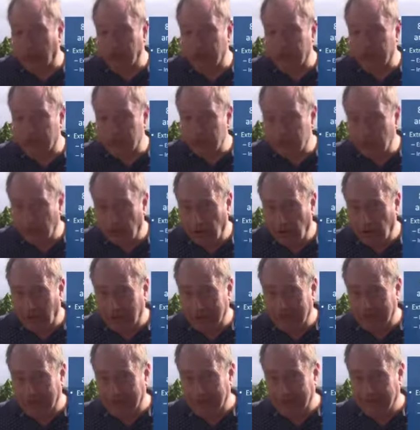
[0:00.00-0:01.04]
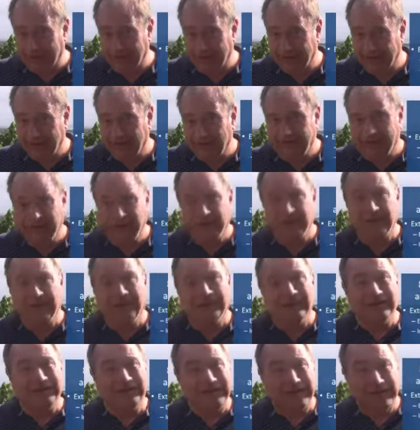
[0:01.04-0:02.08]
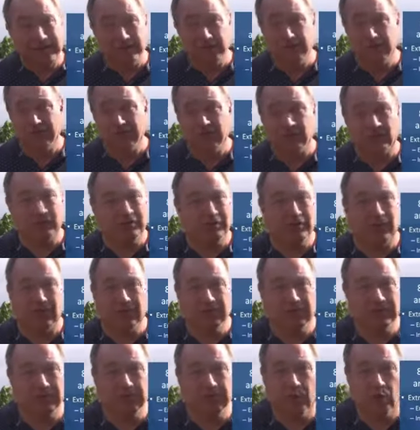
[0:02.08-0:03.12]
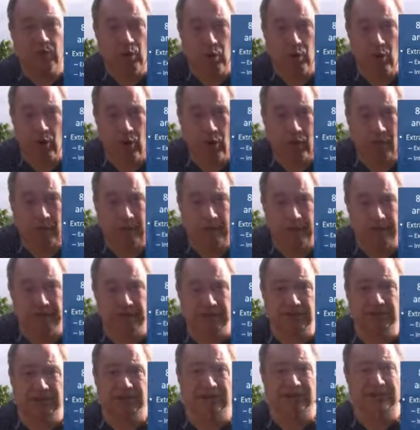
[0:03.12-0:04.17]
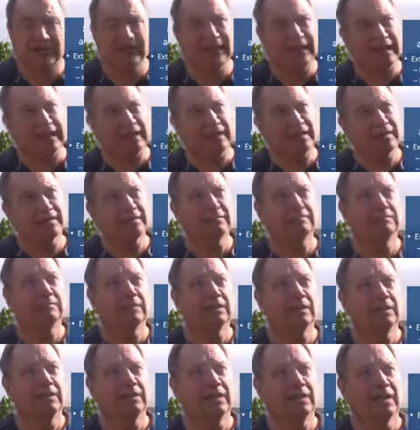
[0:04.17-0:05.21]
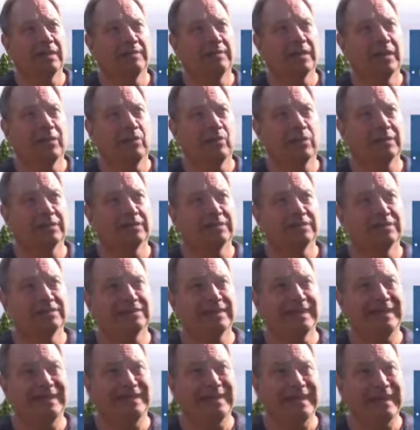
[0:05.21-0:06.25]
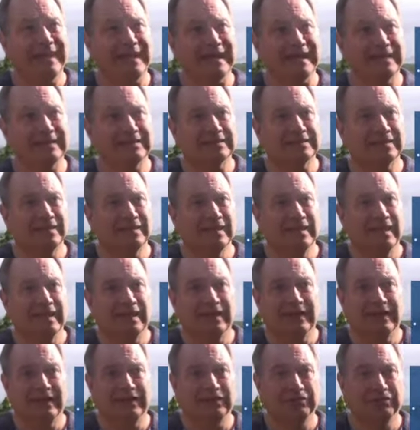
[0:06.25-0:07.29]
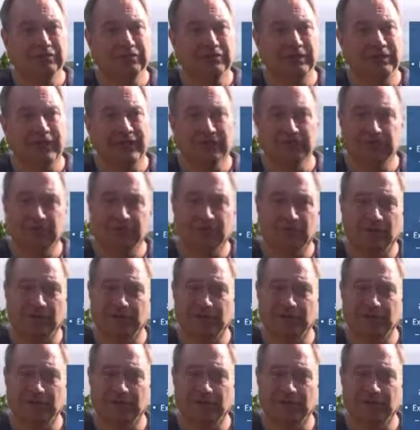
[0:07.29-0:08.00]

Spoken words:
they're talking. An extrovert doesn't pause to think about what to say next. An extrovert